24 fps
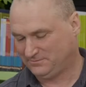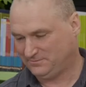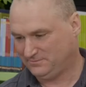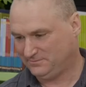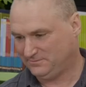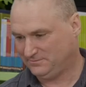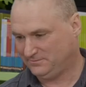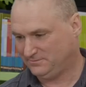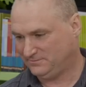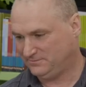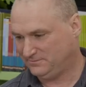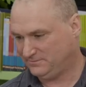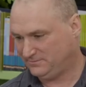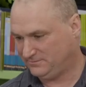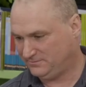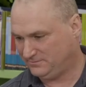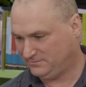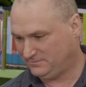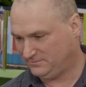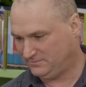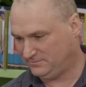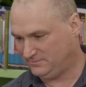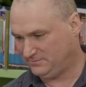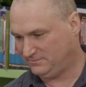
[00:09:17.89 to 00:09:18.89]

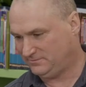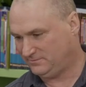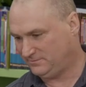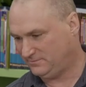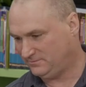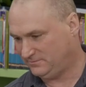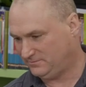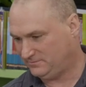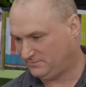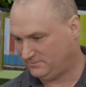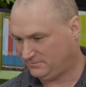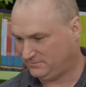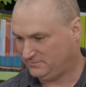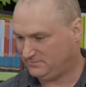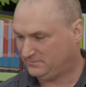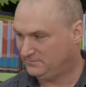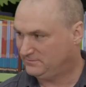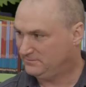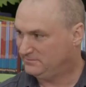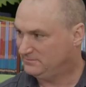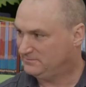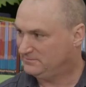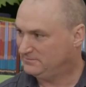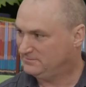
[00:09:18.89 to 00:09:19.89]

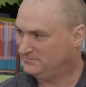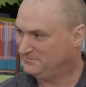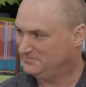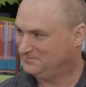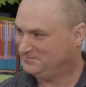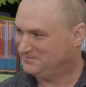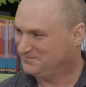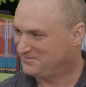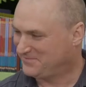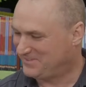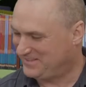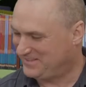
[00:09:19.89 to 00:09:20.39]
[no speech]